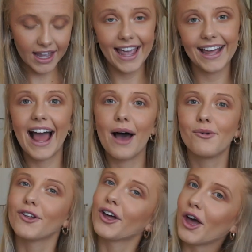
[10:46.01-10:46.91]
And I
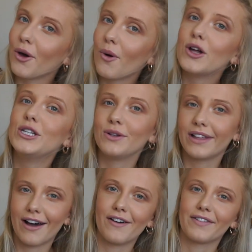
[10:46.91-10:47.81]
will go do
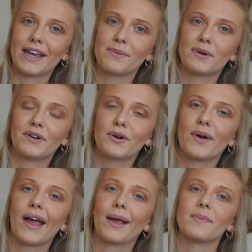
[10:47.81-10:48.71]
that off camera real
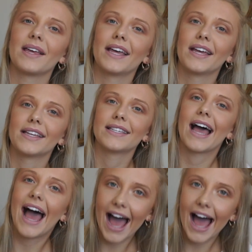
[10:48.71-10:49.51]
quick because